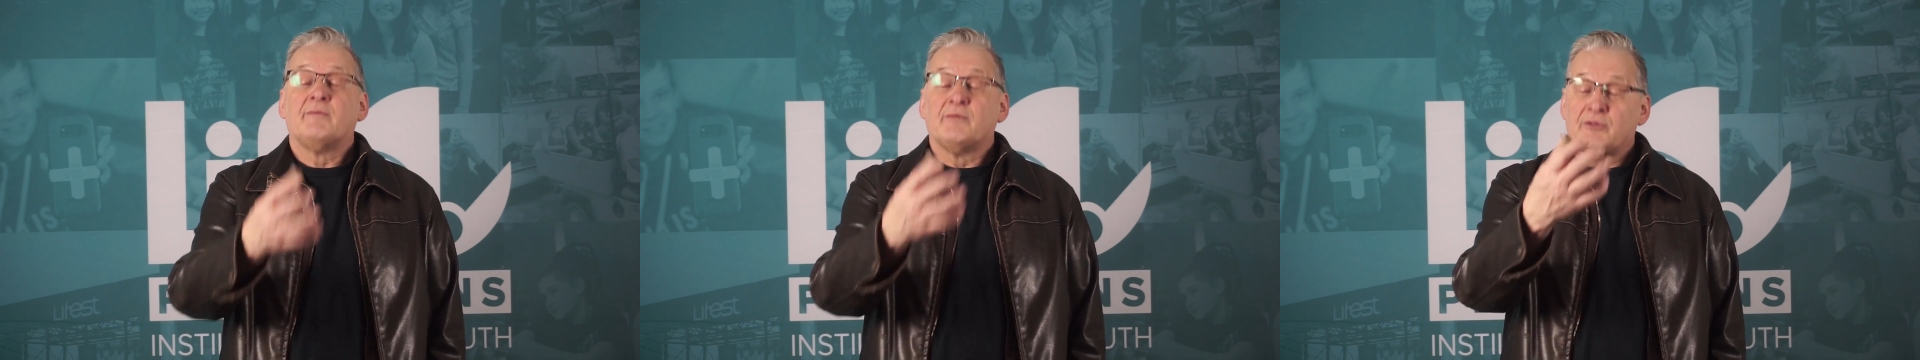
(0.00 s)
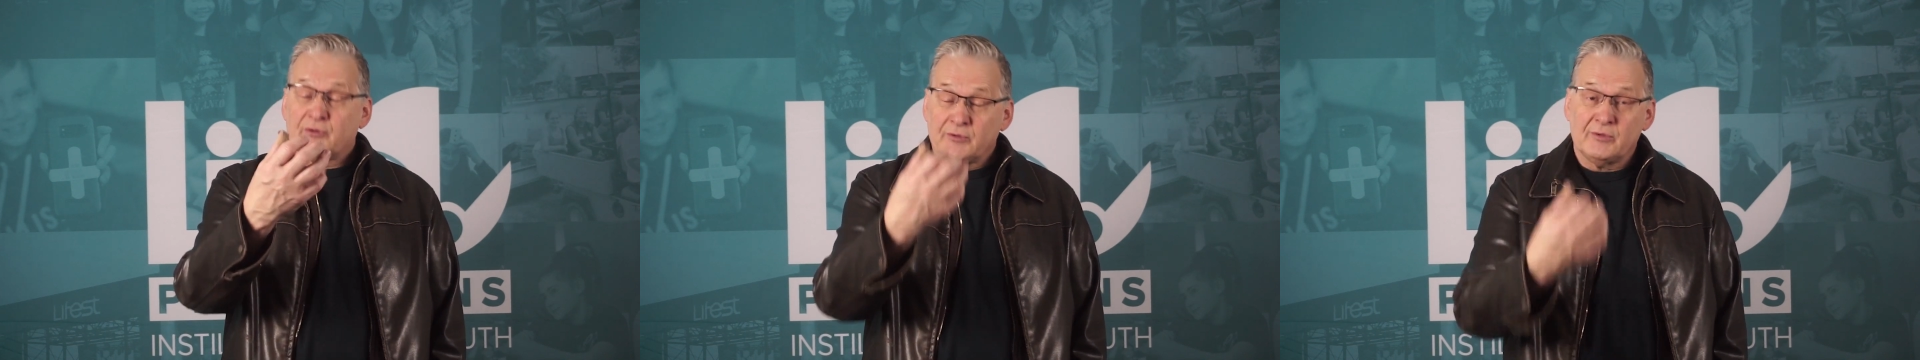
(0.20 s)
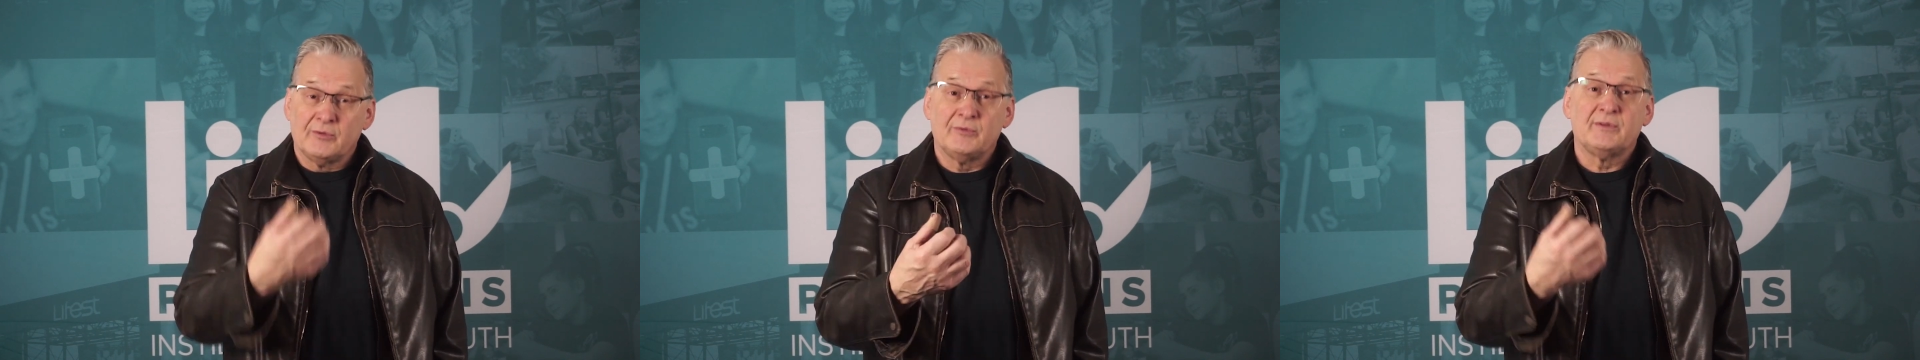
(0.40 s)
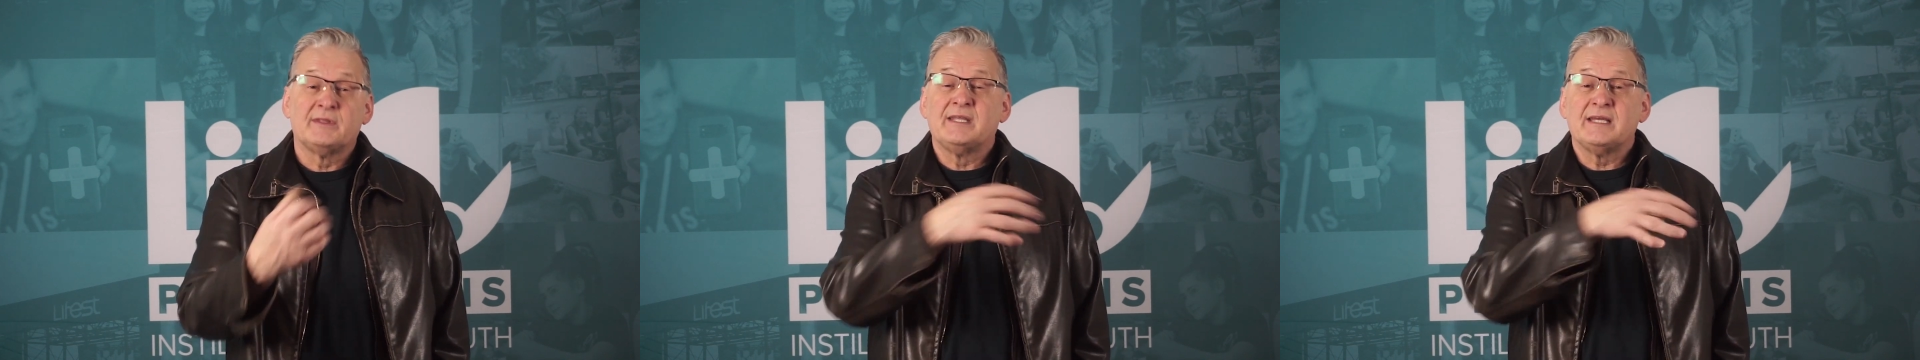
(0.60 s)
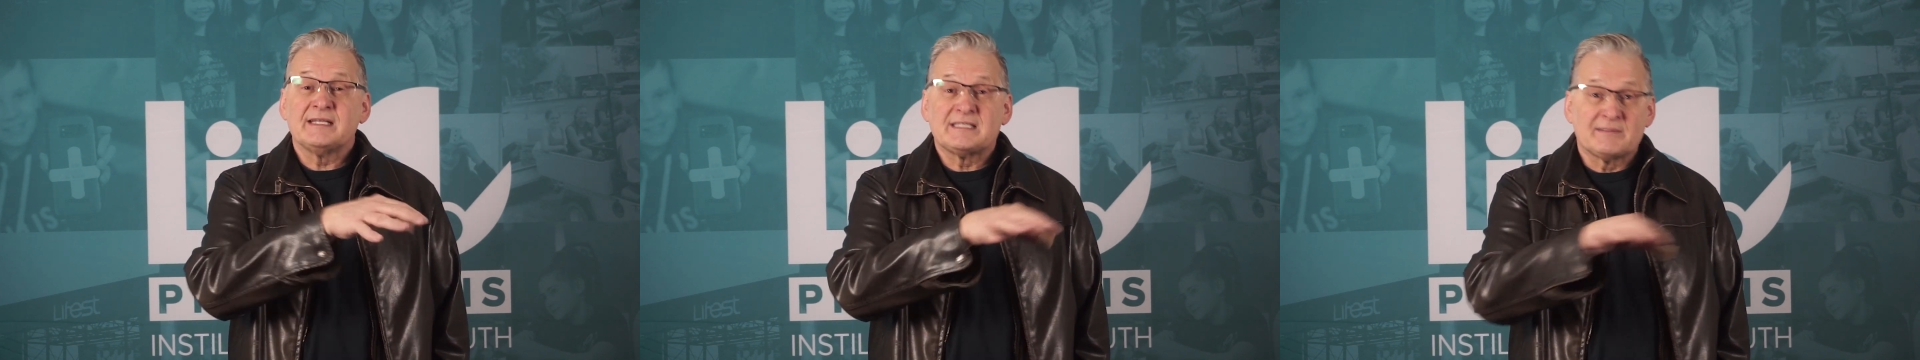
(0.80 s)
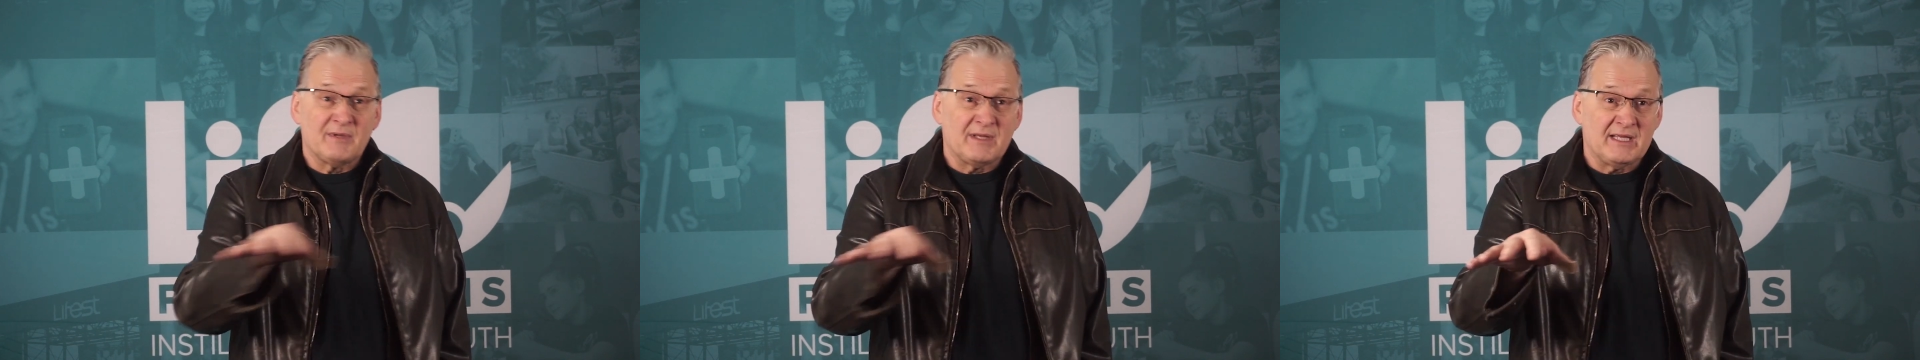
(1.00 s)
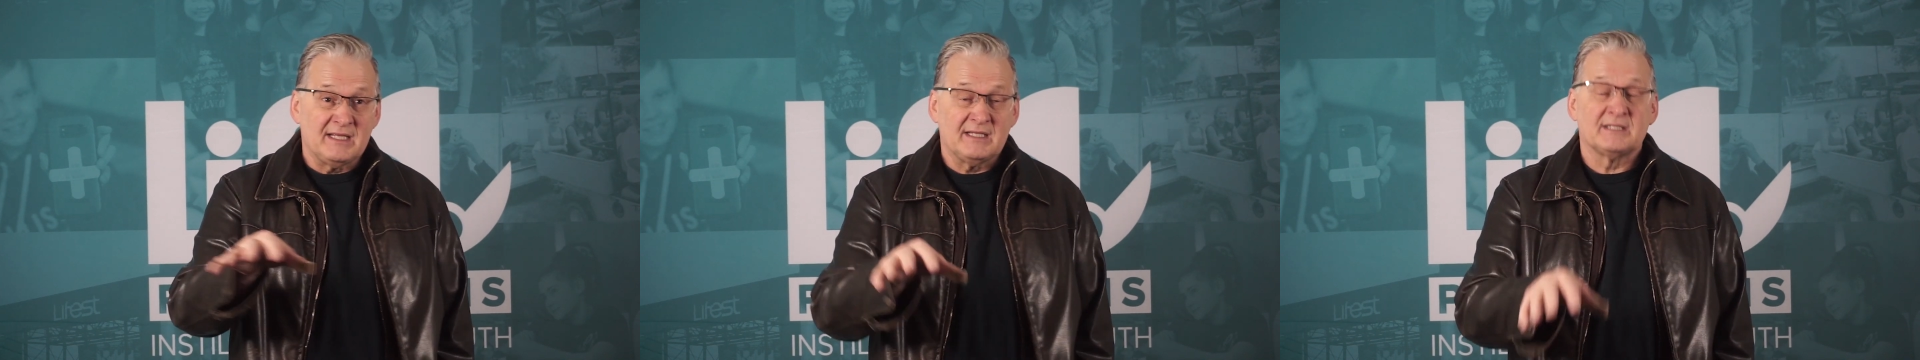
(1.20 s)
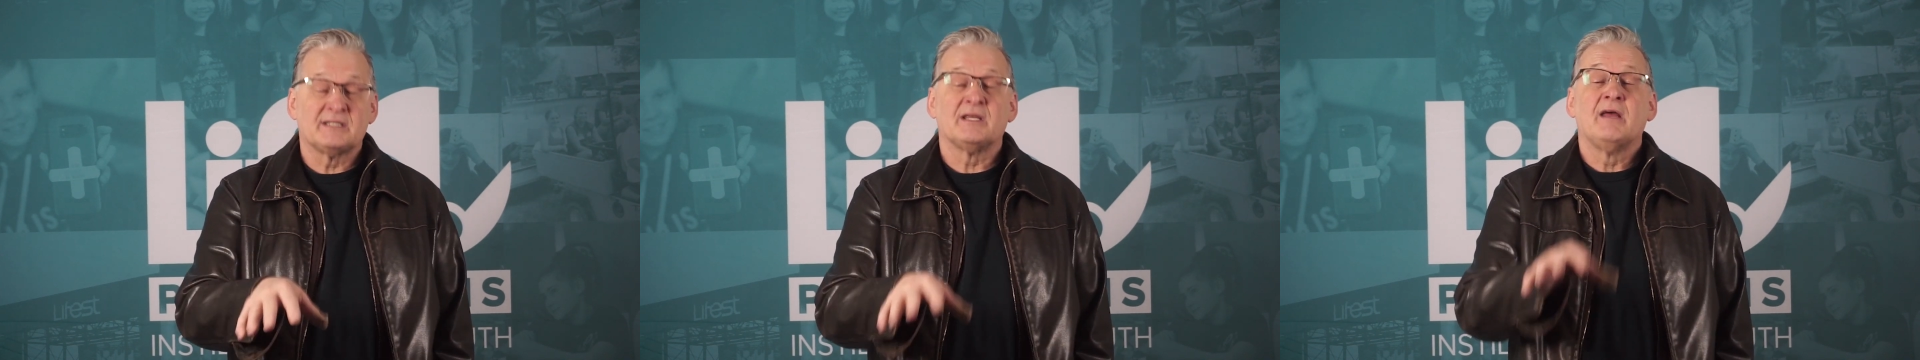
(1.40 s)
through this
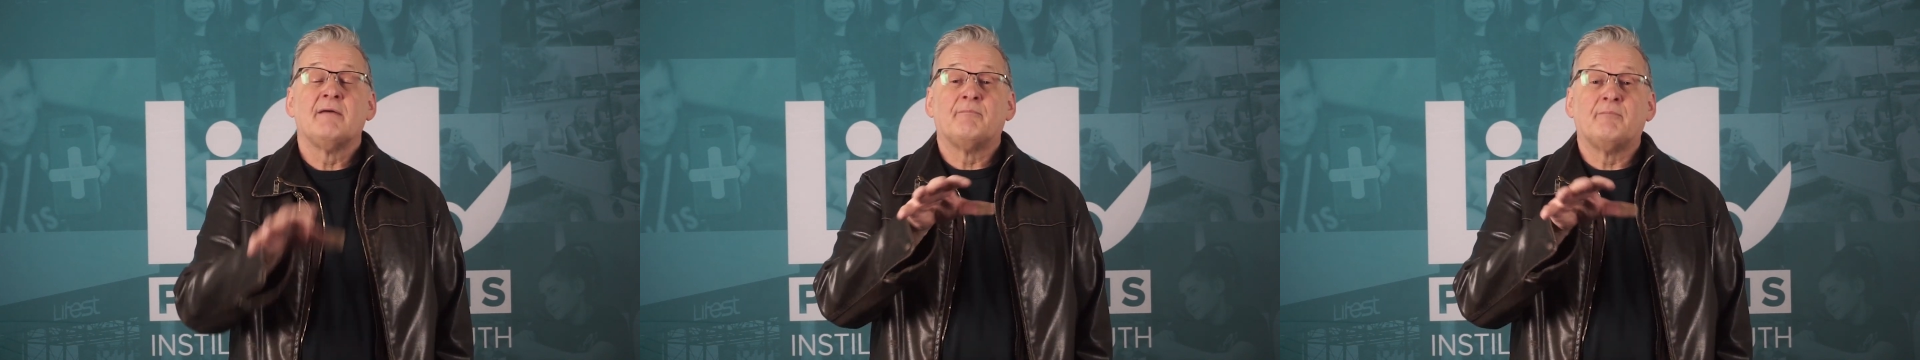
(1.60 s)
means,